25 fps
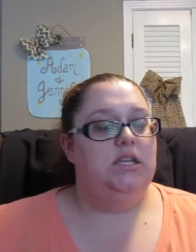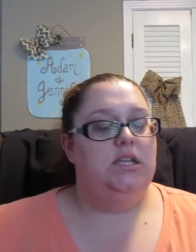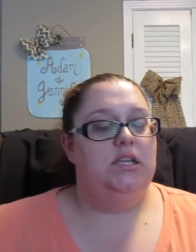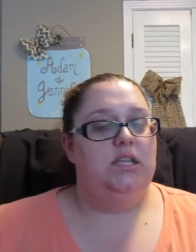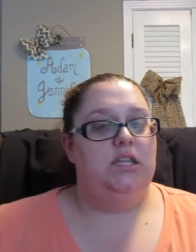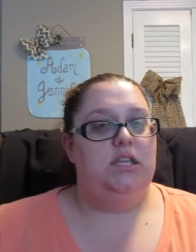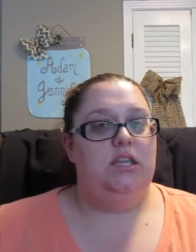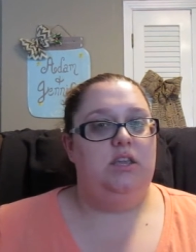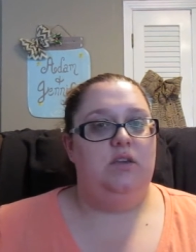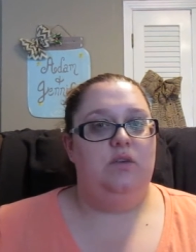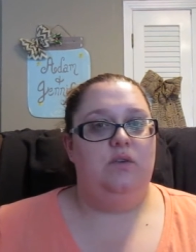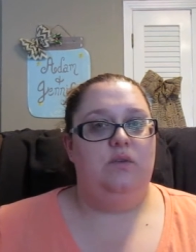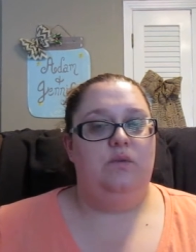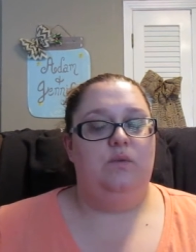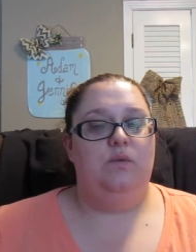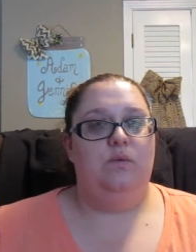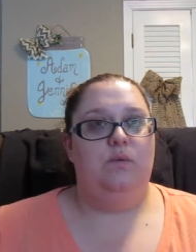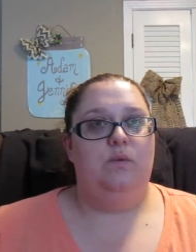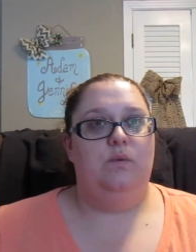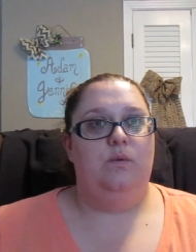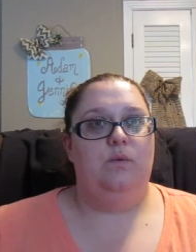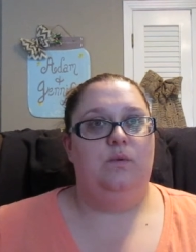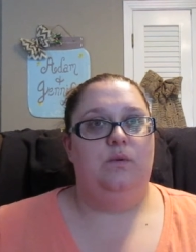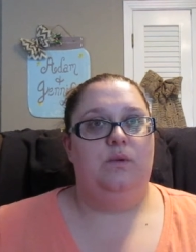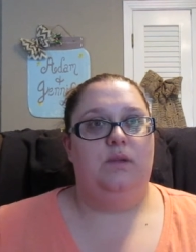
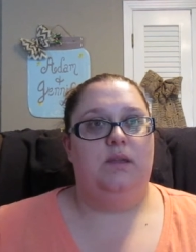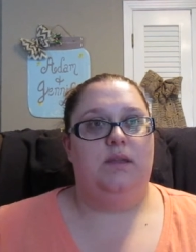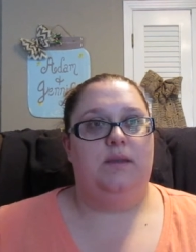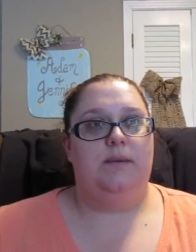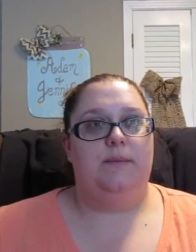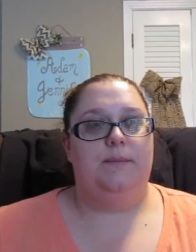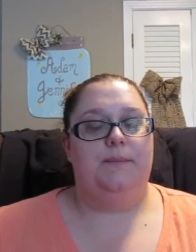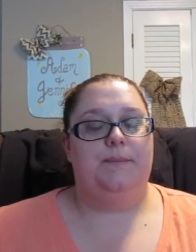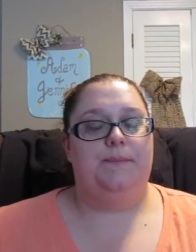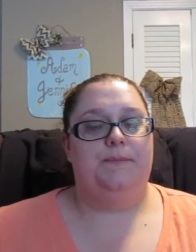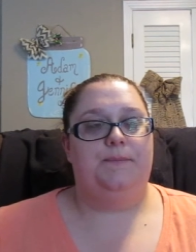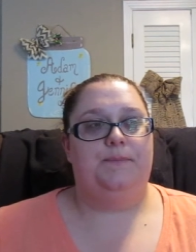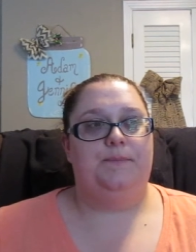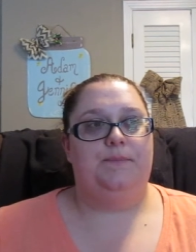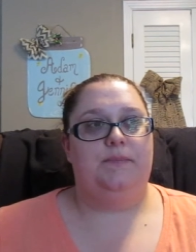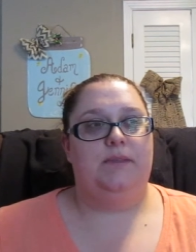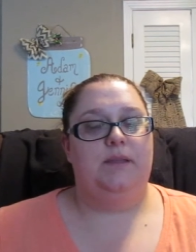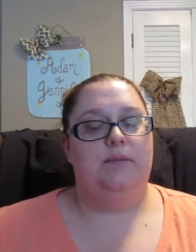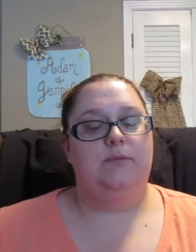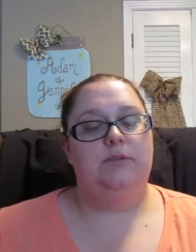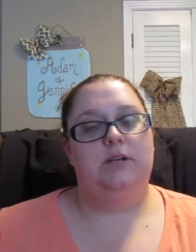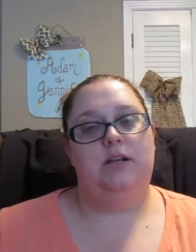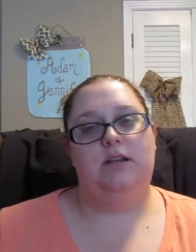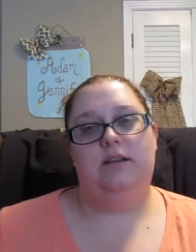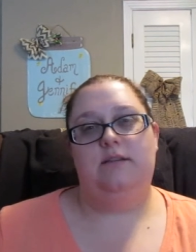I'm
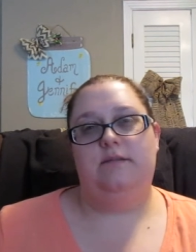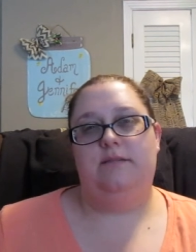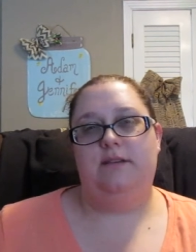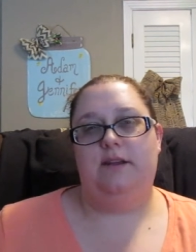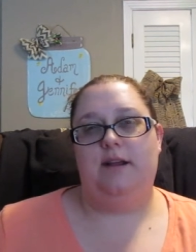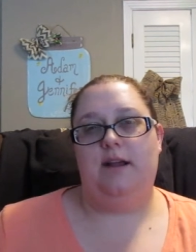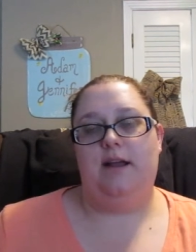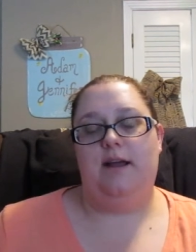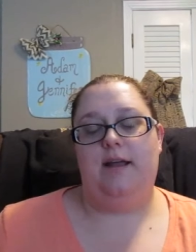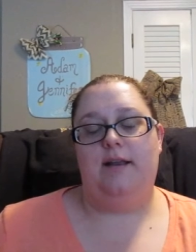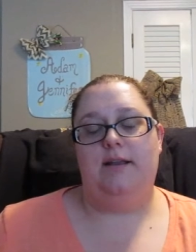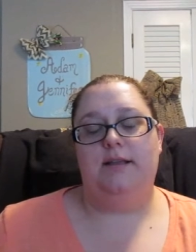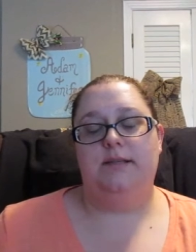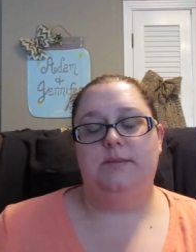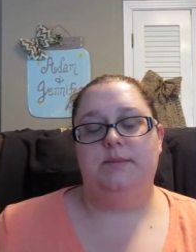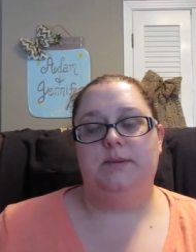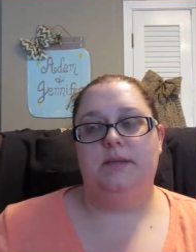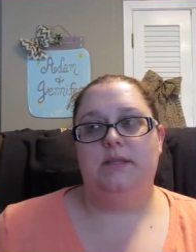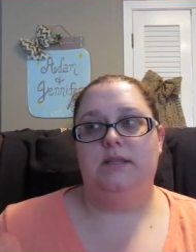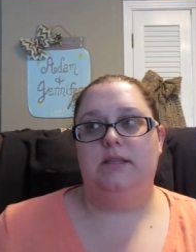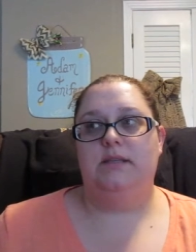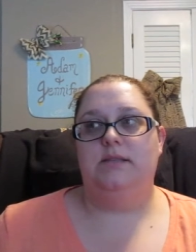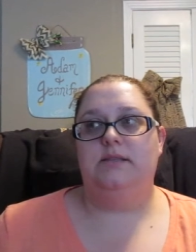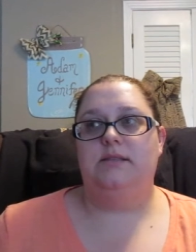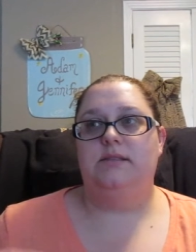trying to figure out how to
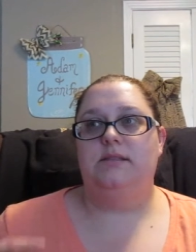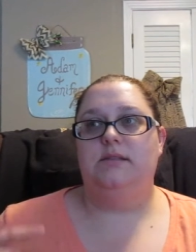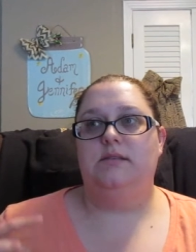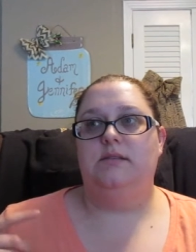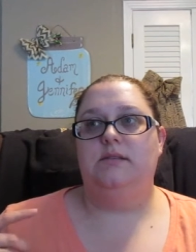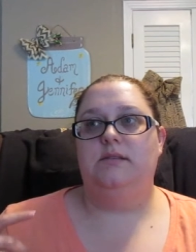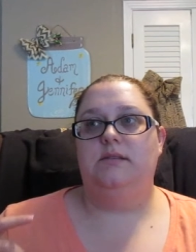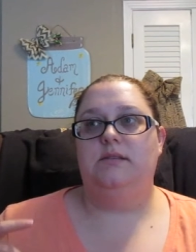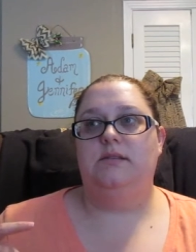explain this.